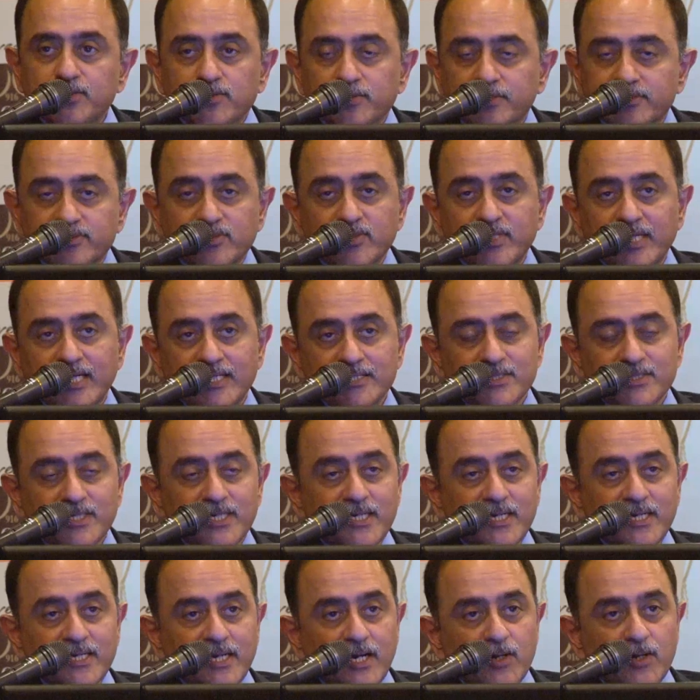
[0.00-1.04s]
So today is
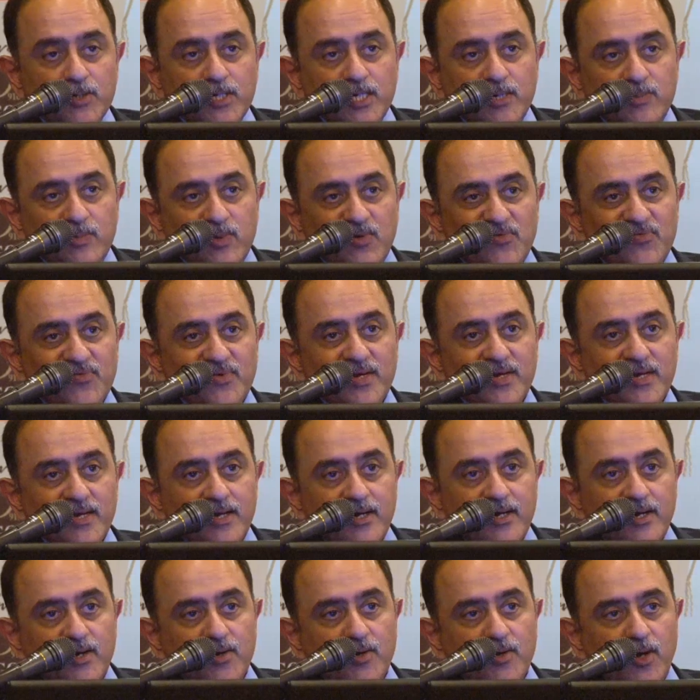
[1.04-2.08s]
really an outcome of
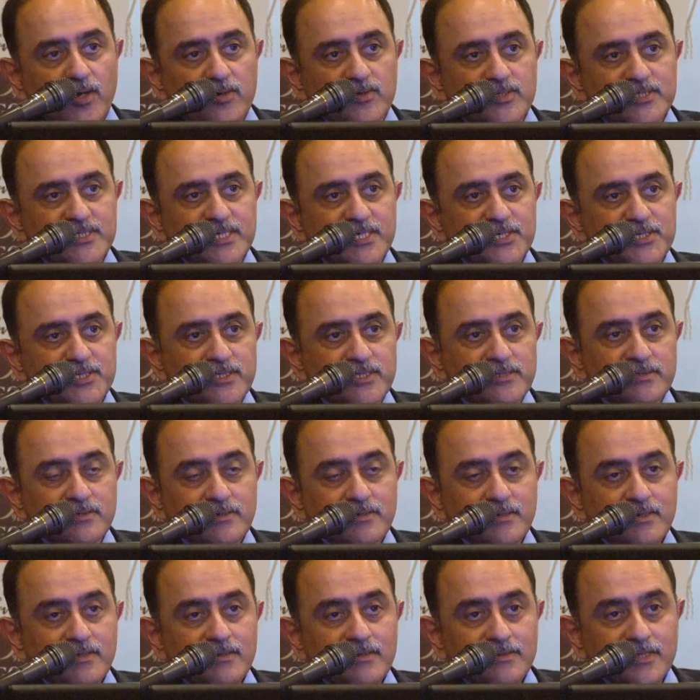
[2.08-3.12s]
a
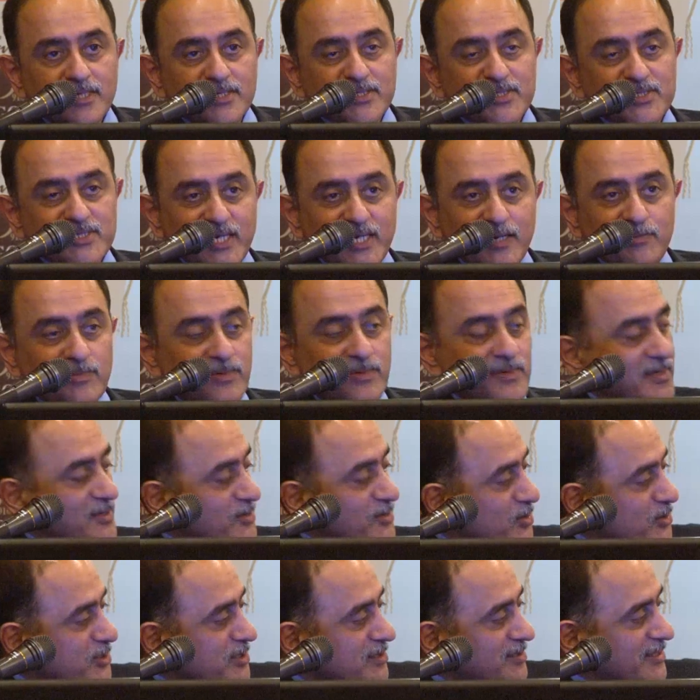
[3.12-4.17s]
conversation that stemmed,
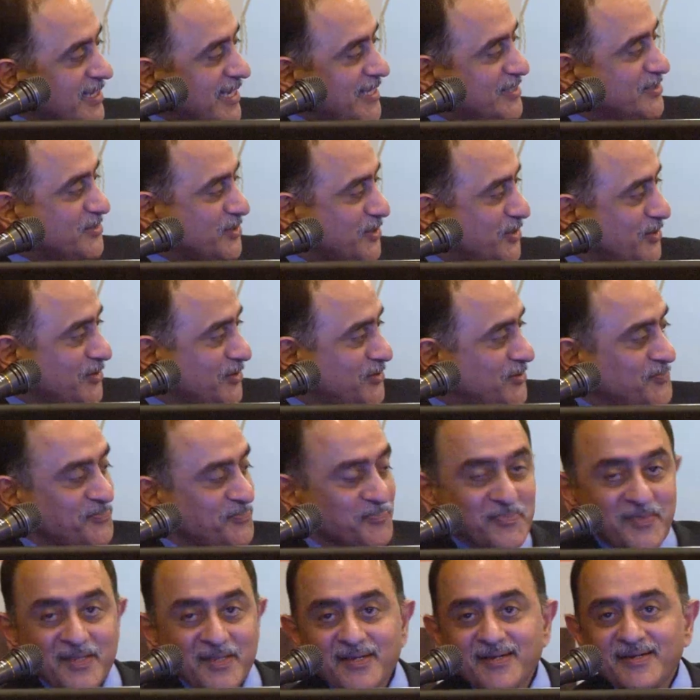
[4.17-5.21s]
Roshan, thanks to you,
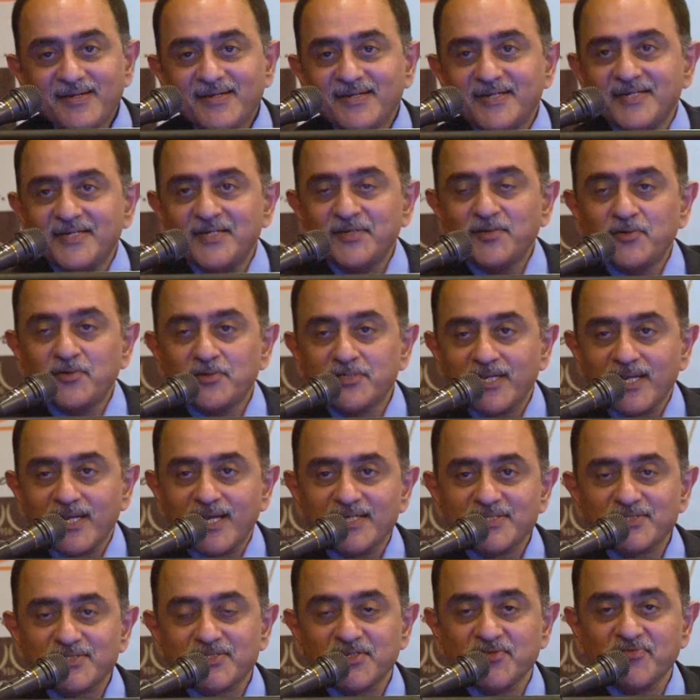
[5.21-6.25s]
over the
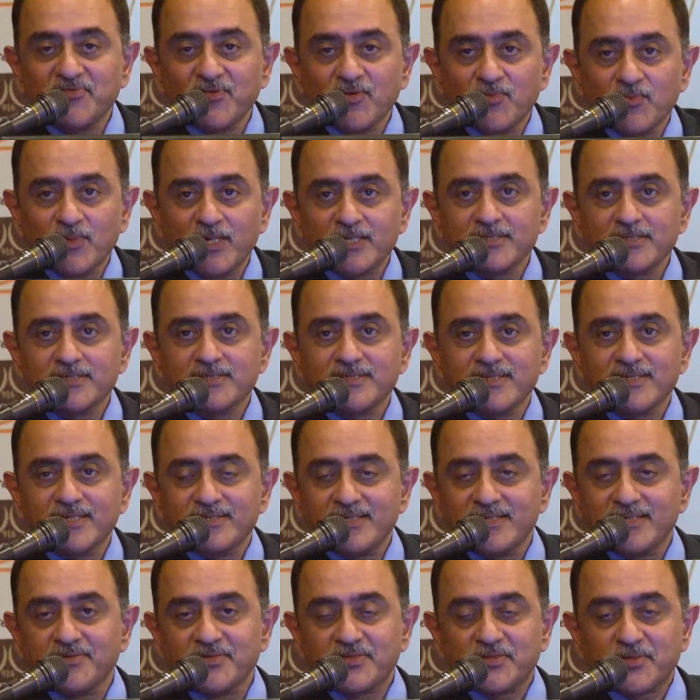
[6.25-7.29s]
last 3-4 months,
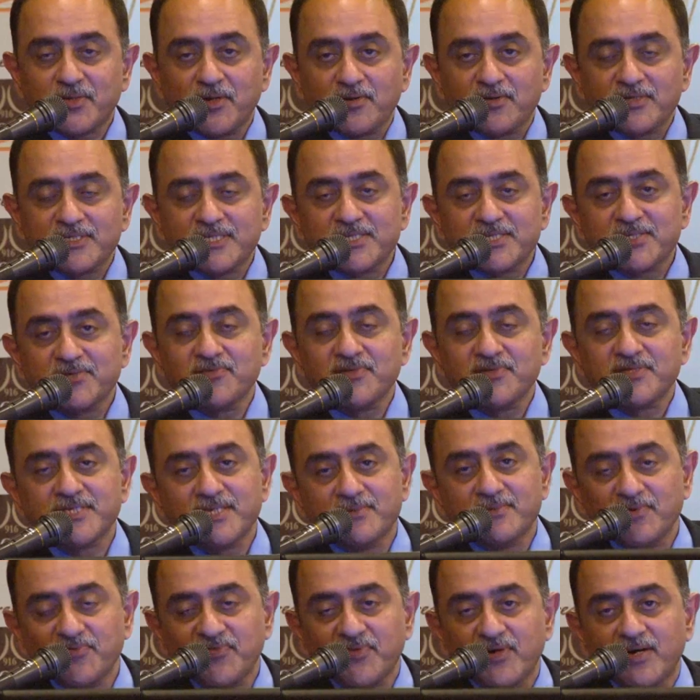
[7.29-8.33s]
and then a conversation with
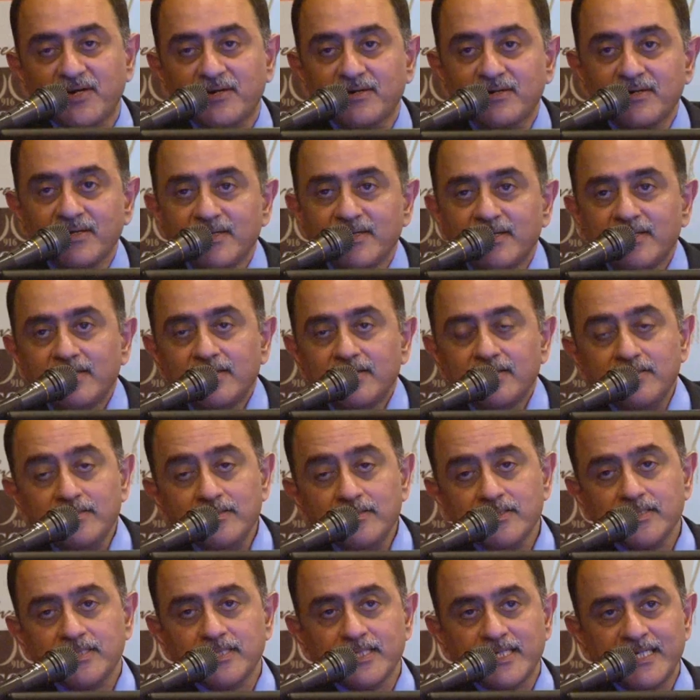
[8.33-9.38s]
some of our
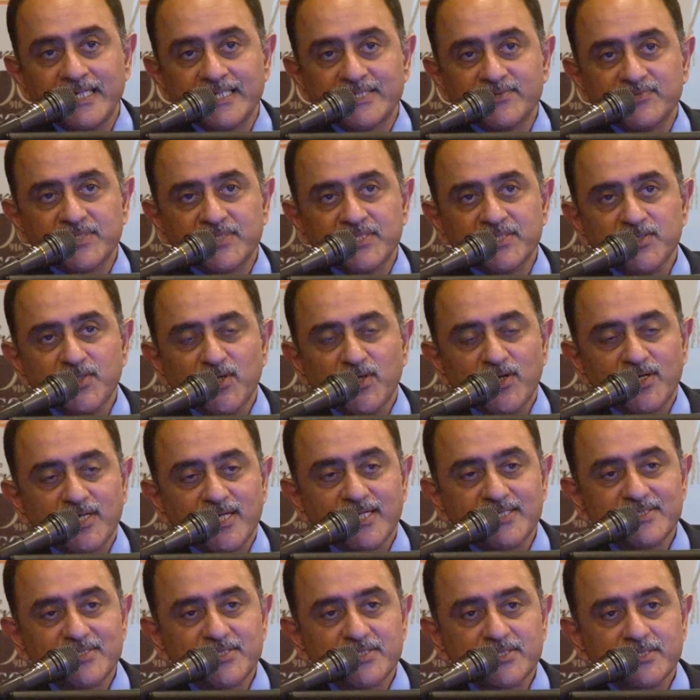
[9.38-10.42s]
colleagues within the
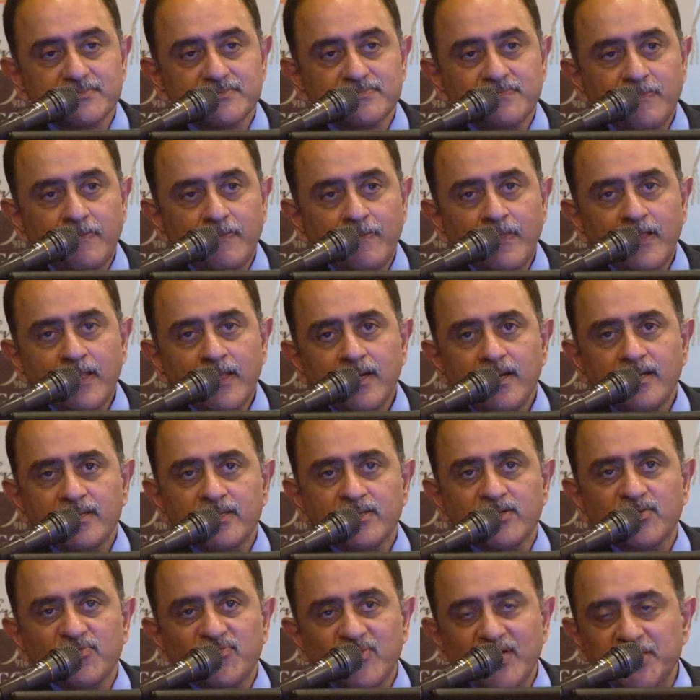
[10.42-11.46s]
organization,
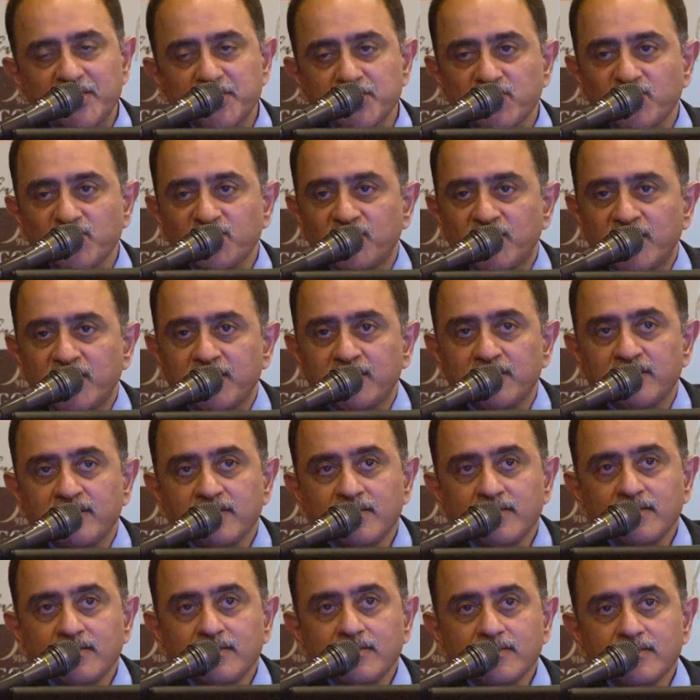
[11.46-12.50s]
and a reflection of my
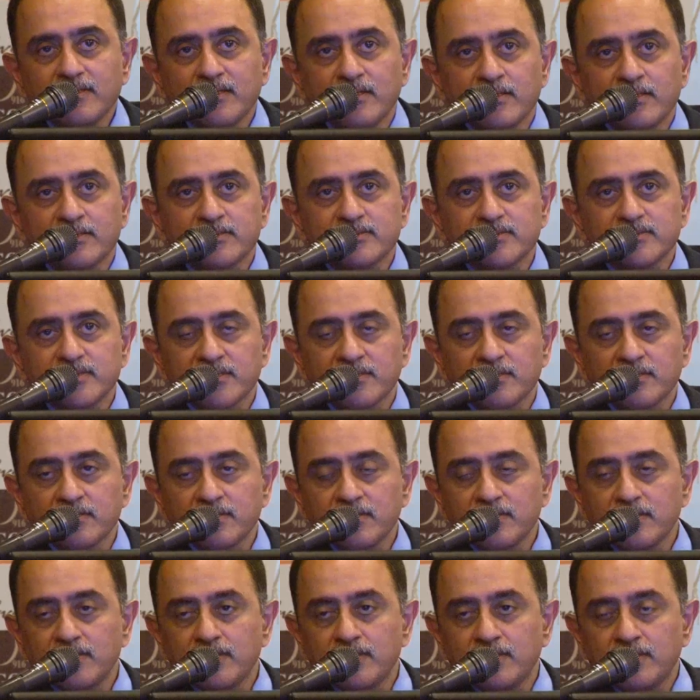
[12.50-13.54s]
years
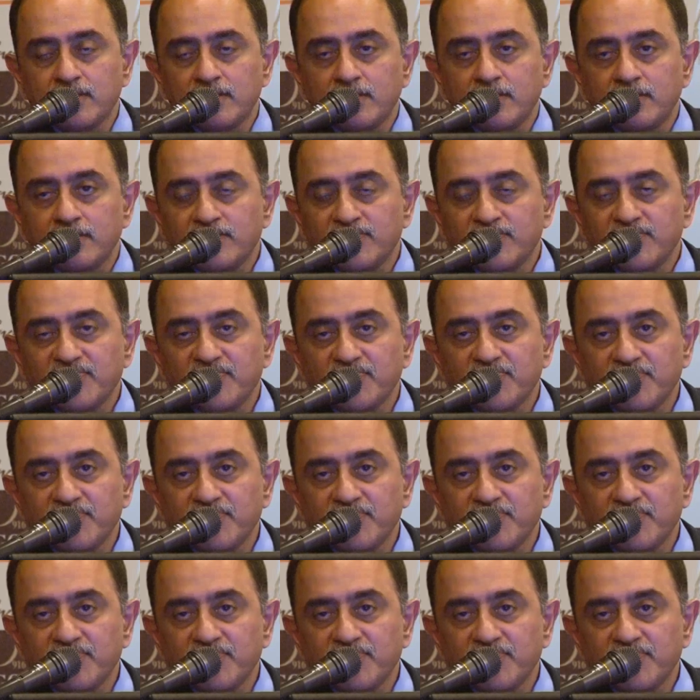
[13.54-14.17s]
in, I